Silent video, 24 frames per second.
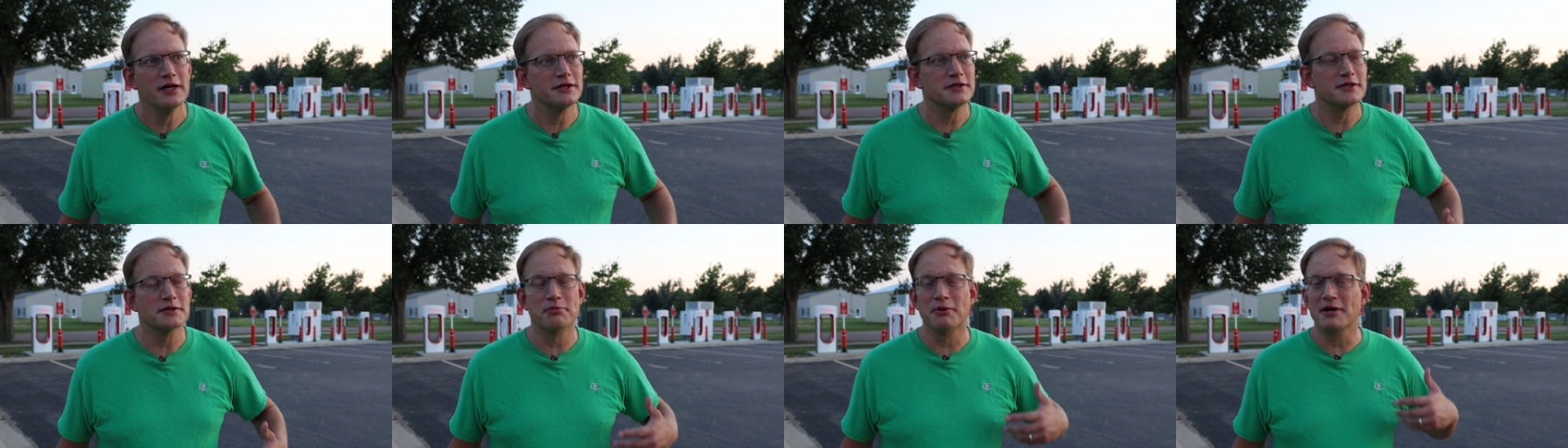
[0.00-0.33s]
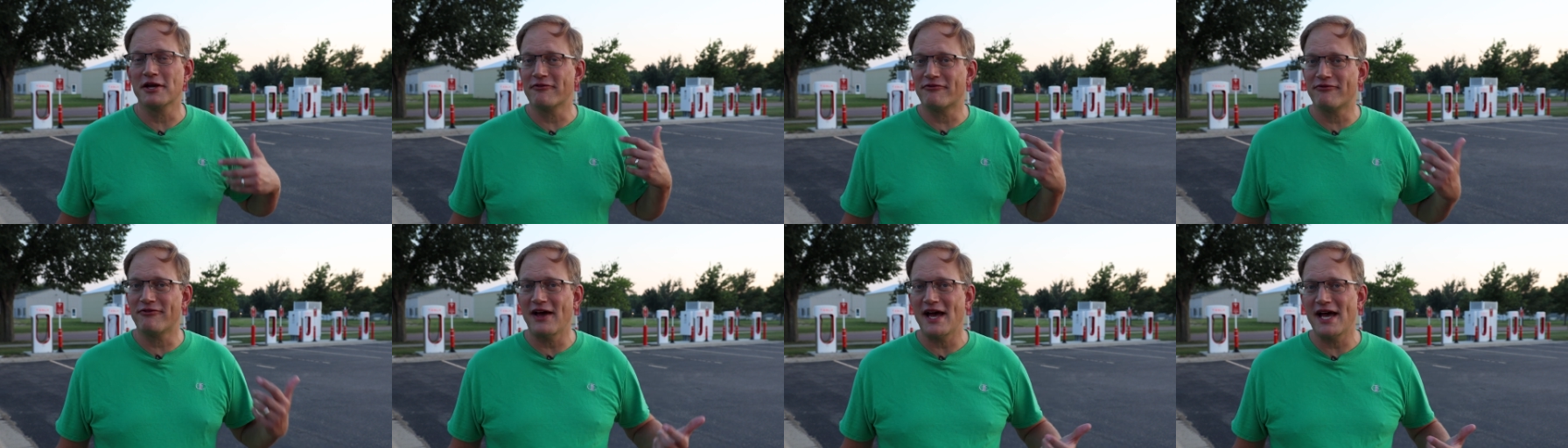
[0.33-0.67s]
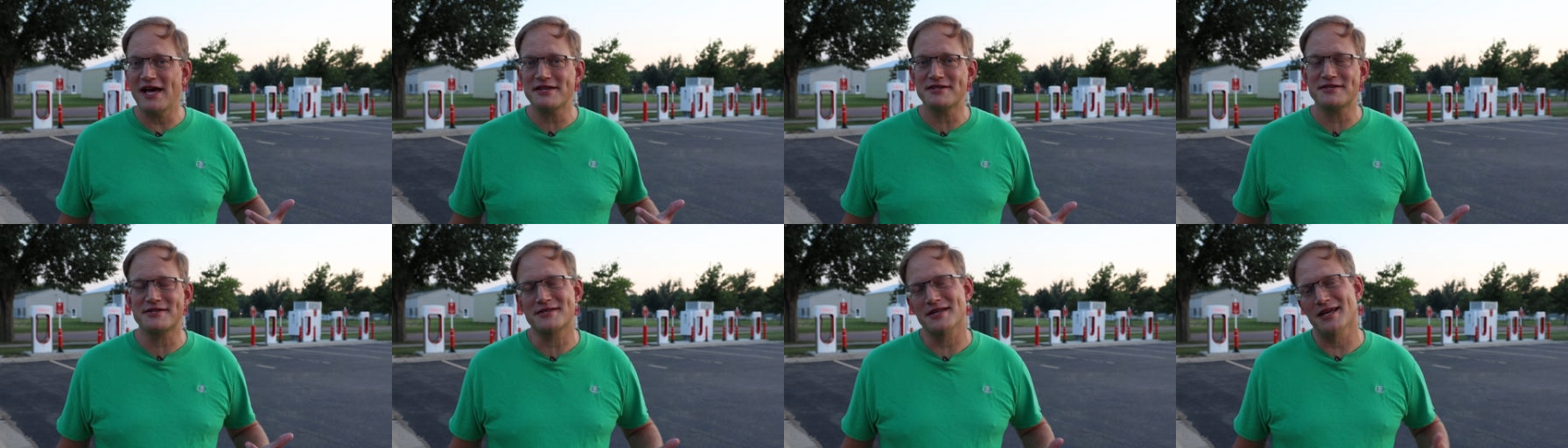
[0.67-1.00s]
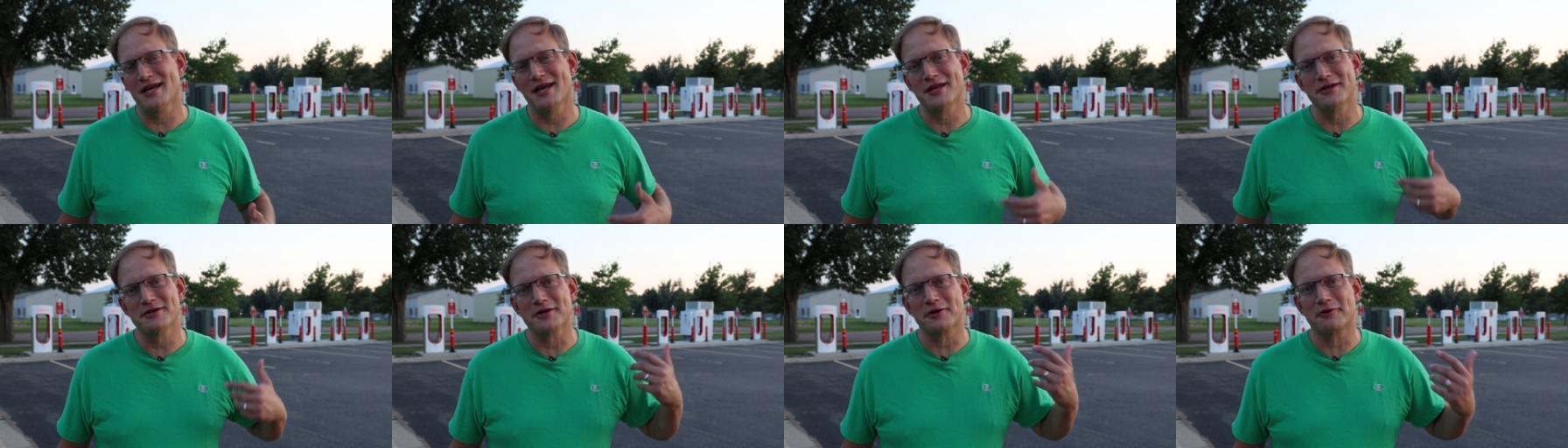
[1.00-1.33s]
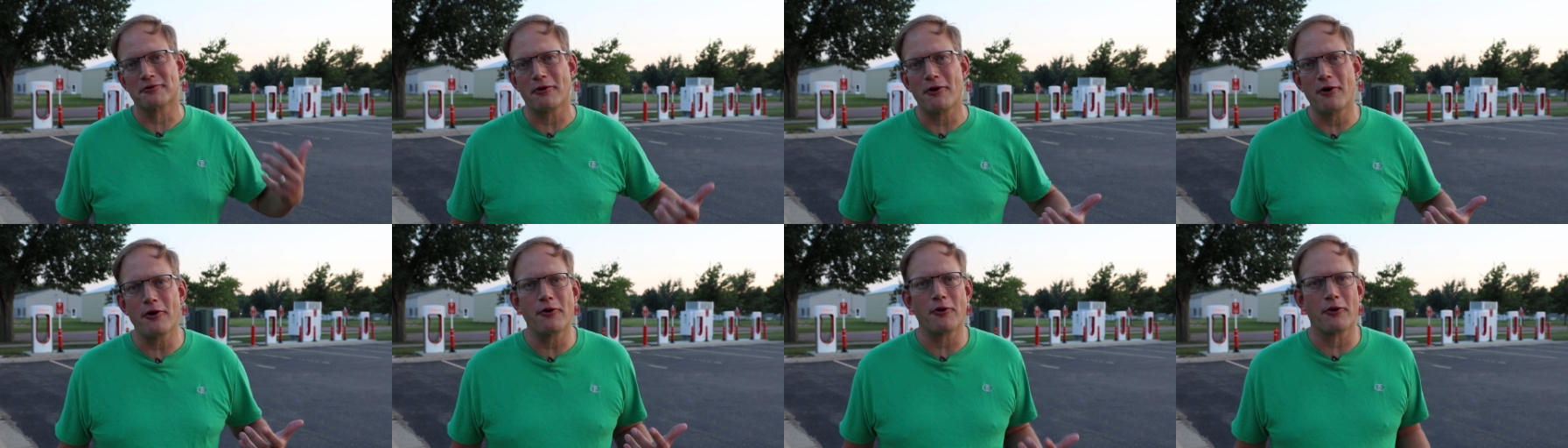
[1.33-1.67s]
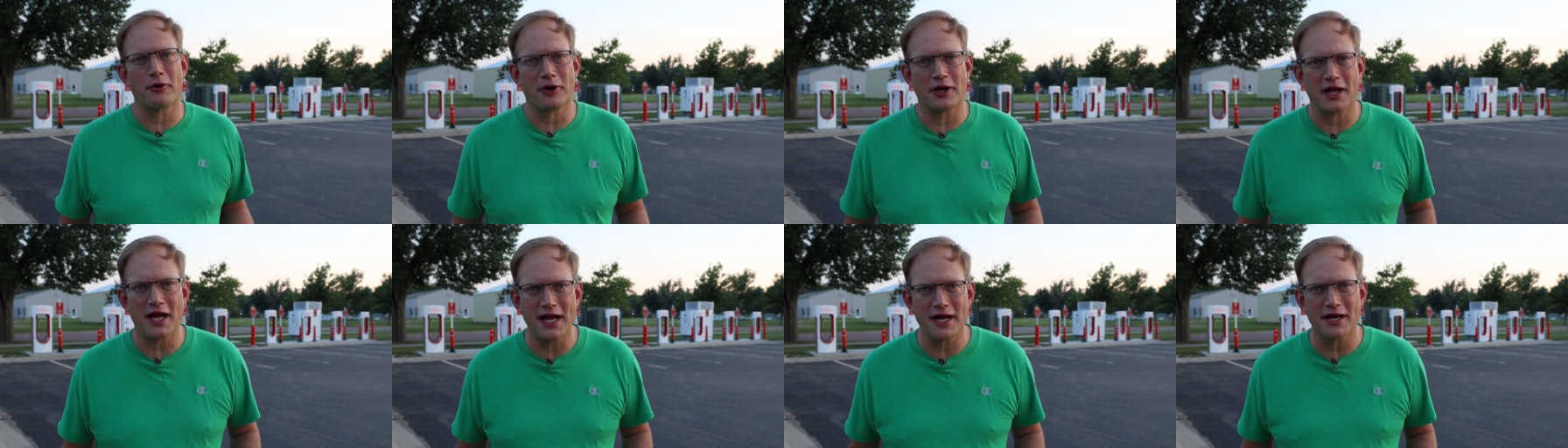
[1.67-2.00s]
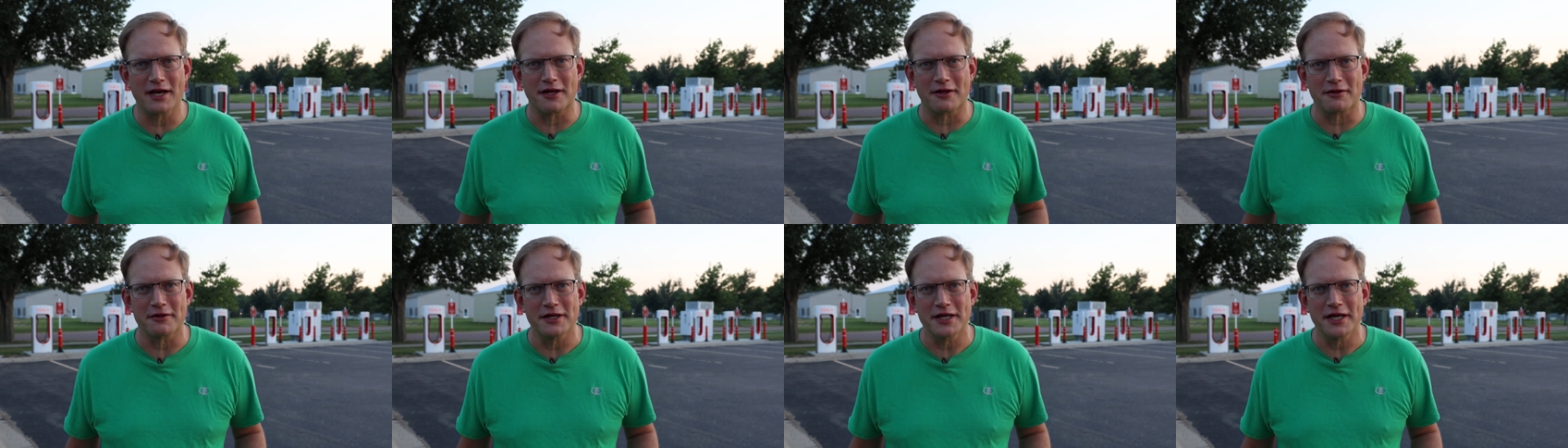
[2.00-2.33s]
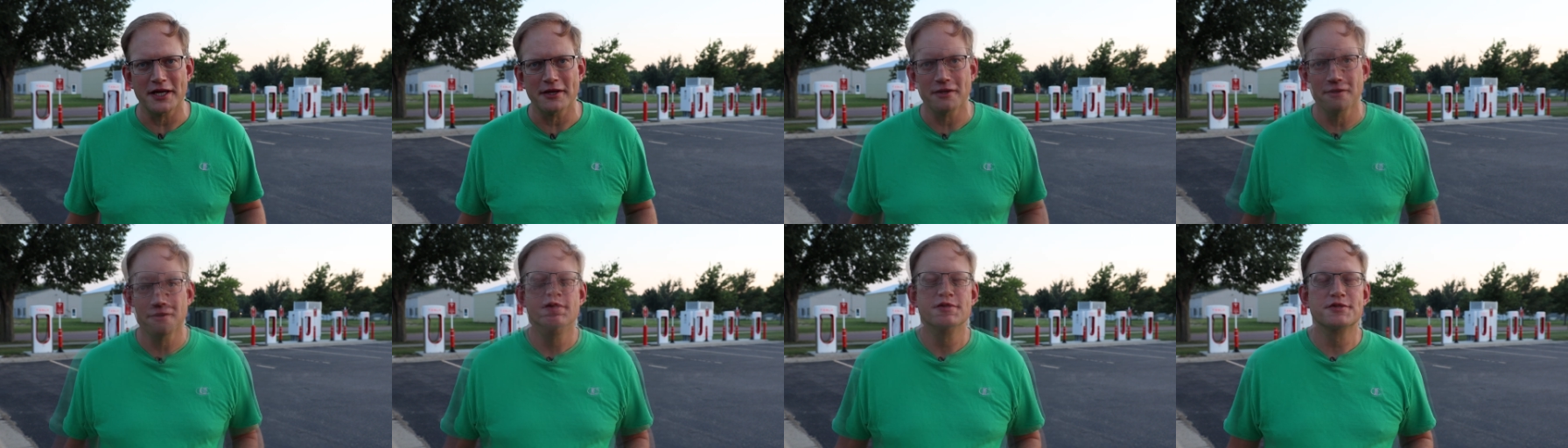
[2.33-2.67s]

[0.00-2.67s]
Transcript: to be fast and to grow organically.